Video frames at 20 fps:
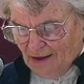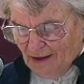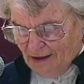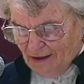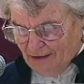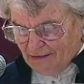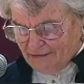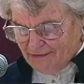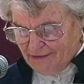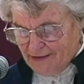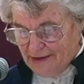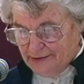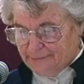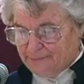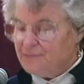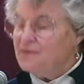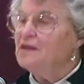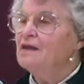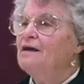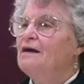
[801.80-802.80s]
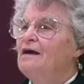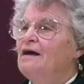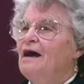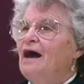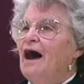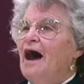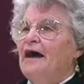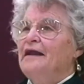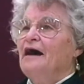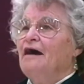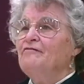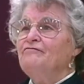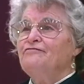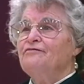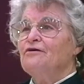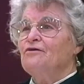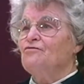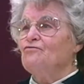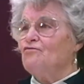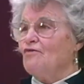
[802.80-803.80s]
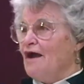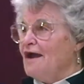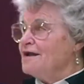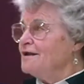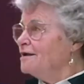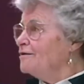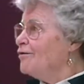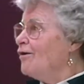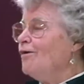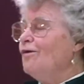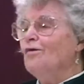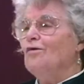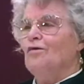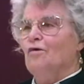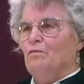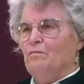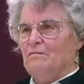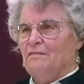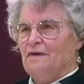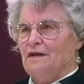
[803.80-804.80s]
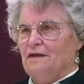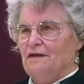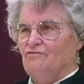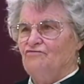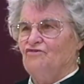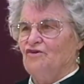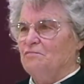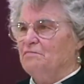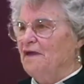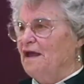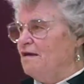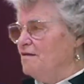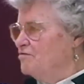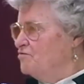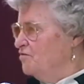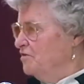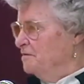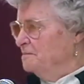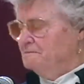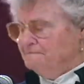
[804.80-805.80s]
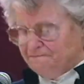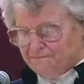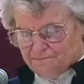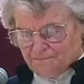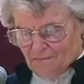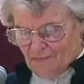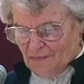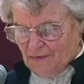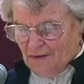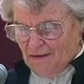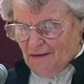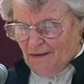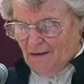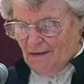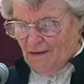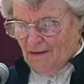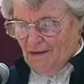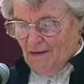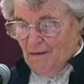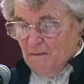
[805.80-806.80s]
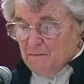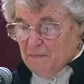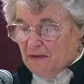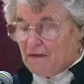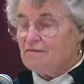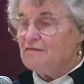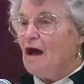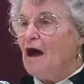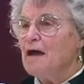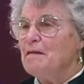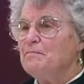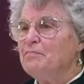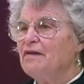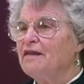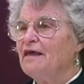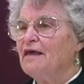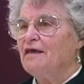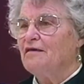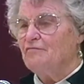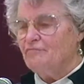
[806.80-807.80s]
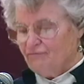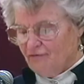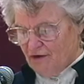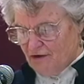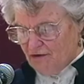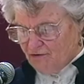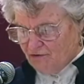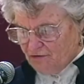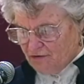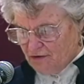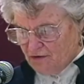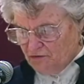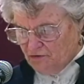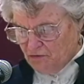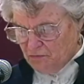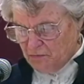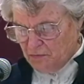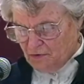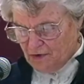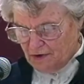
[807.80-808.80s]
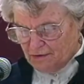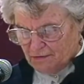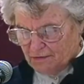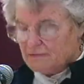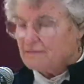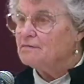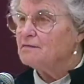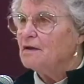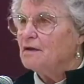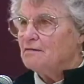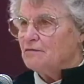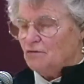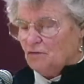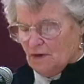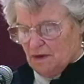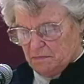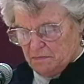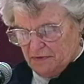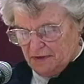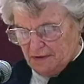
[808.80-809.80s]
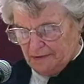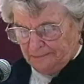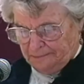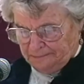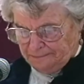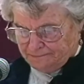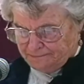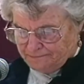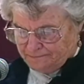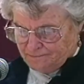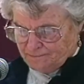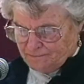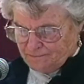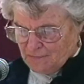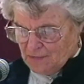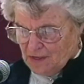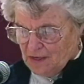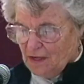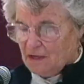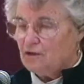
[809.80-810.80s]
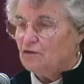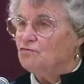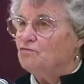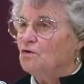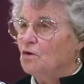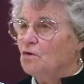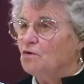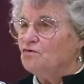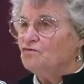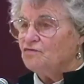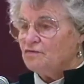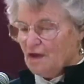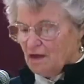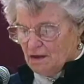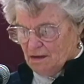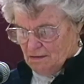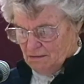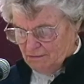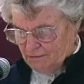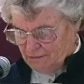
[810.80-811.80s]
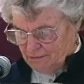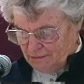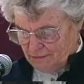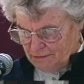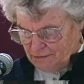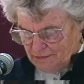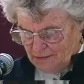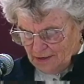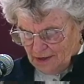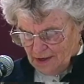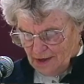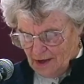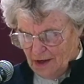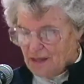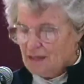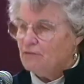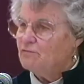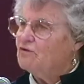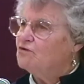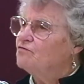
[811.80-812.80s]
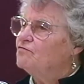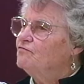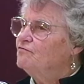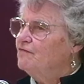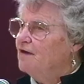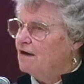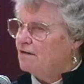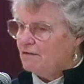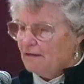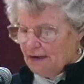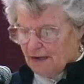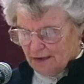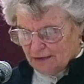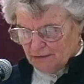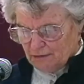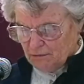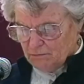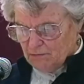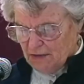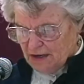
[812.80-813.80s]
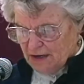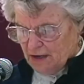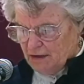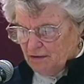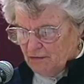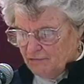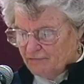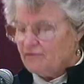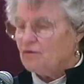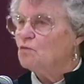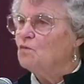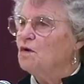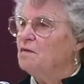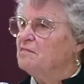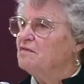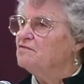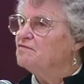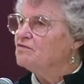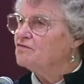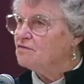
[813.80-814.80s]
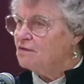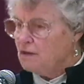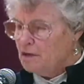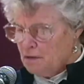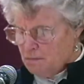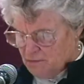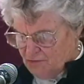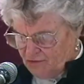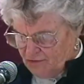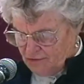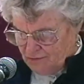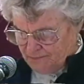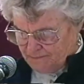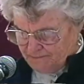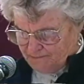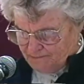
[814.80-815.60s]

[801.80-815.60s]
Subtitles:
How's that? And I feel right at home in a gymnasium because I played varsity sports at UNB, and in those days, there was very little money for women's teams.